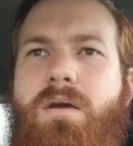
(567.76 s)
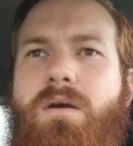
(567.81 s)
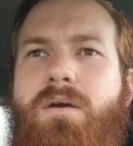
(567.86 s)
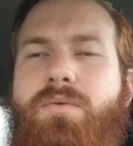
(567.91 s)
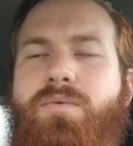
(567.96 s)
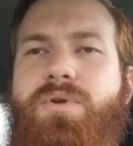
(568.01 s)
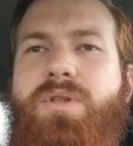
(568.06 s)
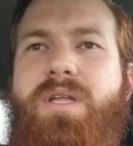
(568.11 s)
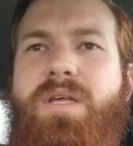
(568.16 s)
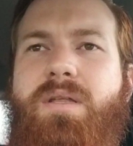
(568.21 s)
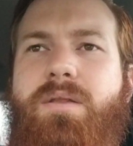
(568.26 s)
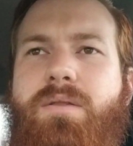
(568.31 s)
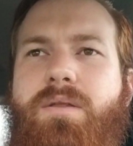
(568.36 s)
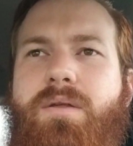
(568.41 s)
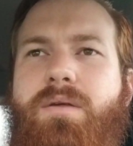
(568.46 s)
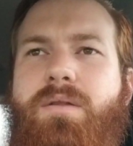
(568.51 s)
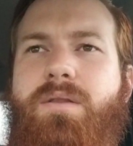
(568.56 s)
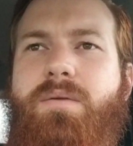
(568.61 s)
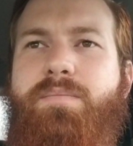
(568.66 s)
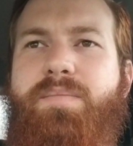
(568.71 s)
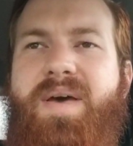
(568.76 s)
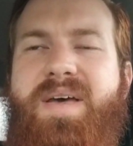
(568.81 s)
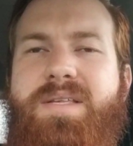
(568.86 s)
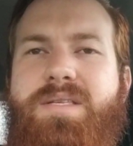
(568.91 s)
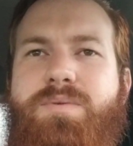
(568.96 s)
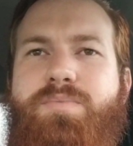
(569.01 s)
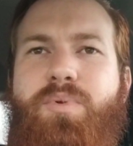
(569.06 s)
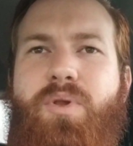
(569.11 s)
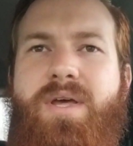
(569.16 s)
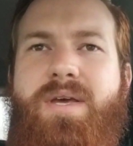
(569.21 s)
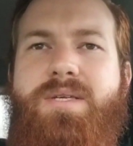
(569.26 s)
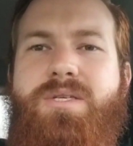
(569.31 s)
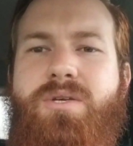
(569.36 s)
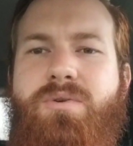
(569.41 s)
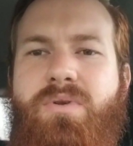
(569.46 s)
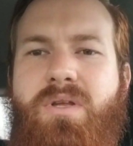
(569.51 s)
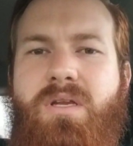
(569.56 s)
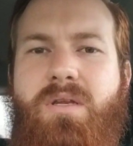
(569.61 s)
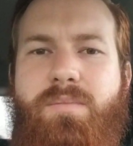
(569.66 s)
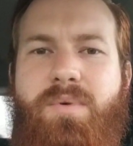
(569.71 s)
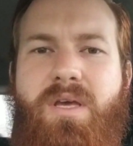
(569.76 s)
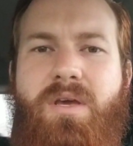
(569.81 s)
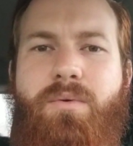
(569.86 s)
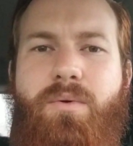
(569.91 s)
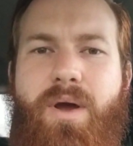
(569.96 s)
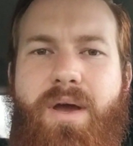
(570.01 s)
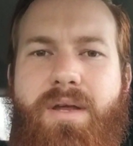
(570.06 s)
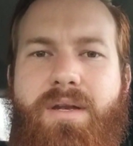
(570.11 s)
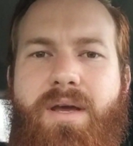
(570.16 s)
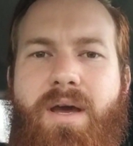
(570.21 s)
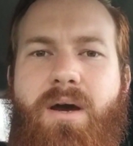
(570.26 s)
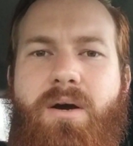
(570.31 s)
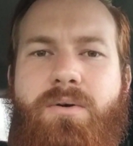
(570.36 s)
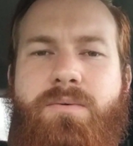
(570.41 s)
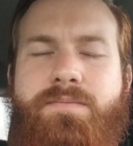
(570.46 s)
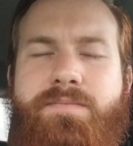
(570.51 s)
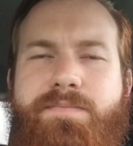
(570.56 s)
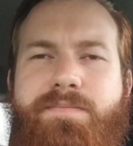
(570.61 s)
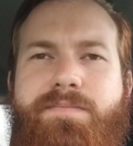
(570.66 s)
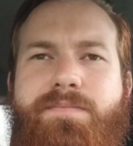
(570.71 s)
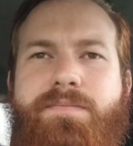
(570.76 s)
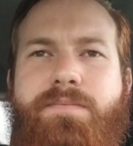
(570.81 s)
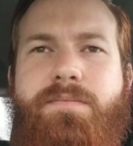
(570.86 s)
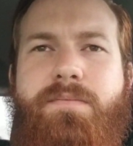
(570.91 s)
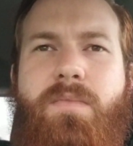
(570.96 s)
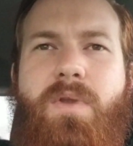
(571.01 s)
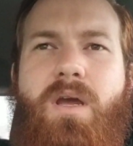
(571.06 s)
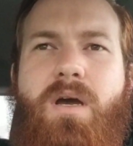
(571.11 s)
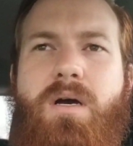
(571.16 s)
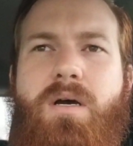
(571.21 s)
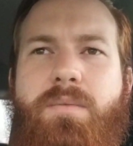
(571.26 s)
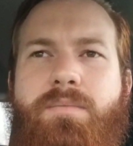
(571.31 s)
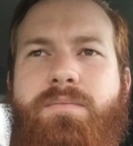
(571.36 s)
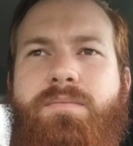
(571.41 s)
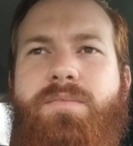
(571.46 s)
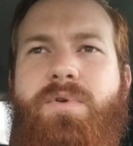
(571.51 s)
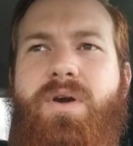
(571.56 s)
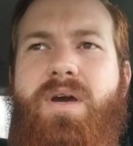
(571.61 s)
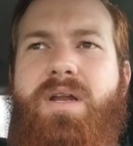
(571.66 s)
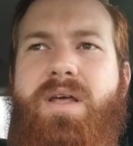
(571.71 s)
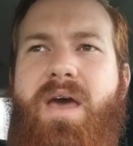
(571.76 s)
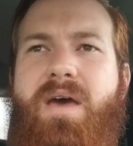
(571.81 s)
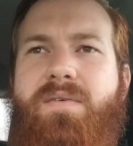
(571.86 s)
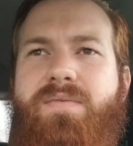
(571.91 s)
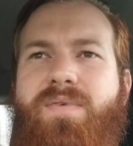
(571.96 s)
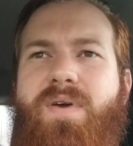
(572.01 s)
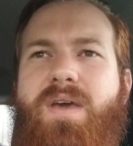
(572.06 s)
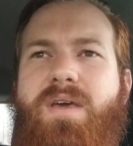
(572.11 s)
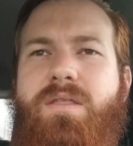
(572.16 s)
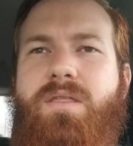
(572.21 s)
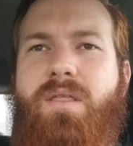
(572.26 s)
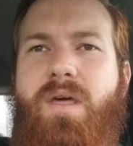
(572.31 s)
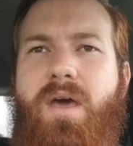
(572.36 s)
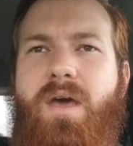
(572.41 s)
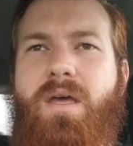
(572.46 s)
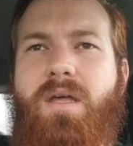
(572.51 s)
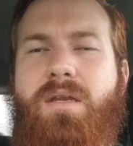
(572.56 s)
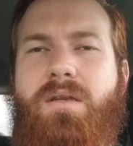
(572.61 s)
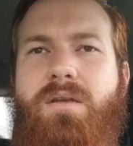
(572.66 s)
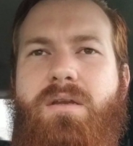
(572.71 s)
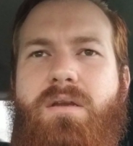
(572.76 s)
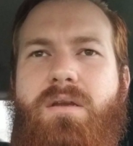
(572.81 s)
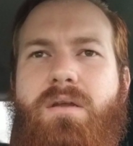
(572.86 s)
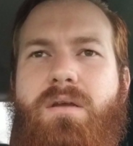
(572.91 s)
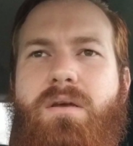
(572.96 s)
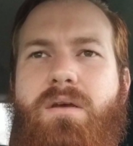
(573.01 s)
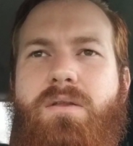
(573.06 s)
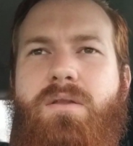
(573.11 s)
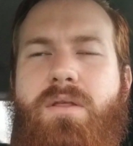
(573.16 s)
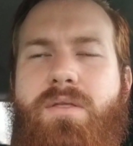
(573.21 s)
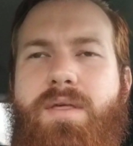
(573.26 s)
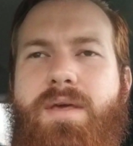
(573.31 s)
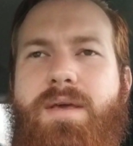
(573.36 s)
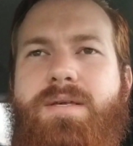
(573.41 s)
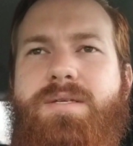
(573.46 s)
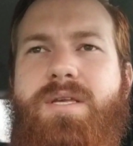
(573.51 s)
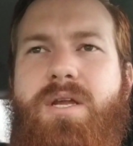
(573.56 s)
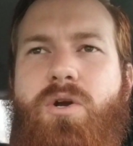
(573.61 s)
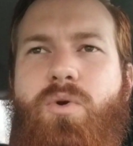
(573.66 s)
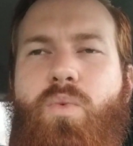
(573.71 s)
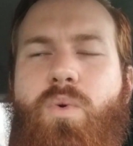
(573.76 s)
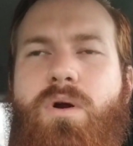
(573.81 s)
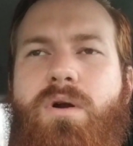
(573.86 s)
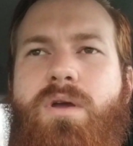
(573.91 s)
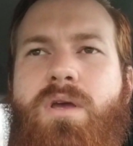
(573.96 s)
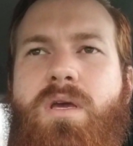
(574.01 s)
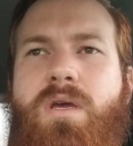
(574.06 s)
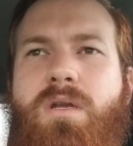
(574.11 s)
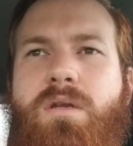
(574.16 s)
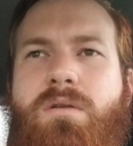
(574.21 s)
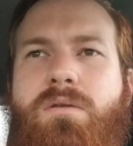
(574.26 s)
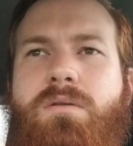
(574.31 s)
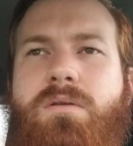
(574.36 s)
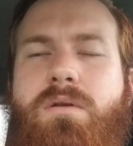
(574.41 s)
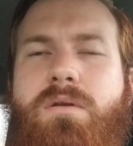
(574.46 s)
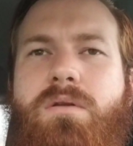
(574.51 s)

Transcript: really the the best place you need to be right now. Um, you got to have faith that the things that are working